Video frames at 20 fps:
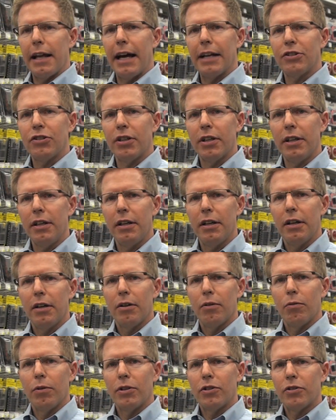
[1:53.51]
latching,
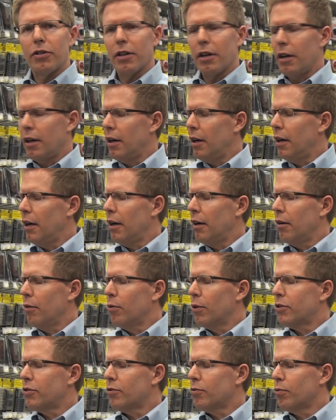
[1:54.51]
which,
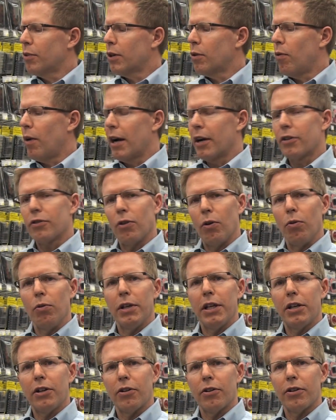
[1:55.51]
which requires
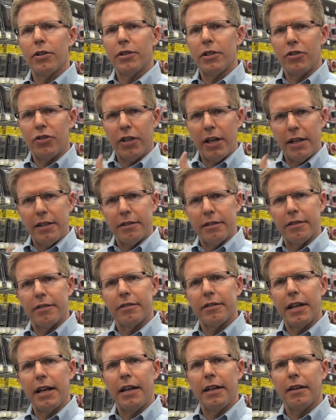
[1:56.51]
only current to change the
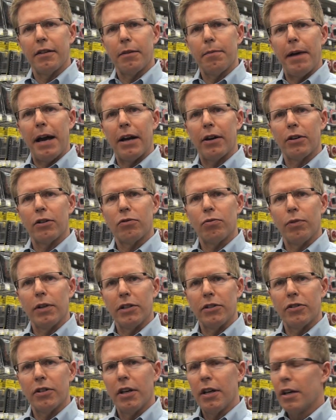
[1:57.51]
state of the battery
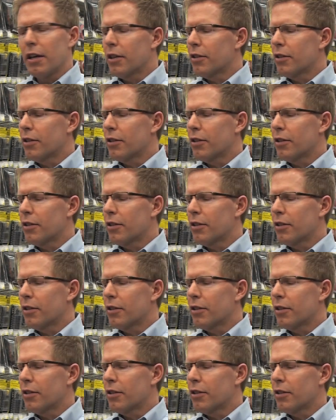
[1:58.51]
switch.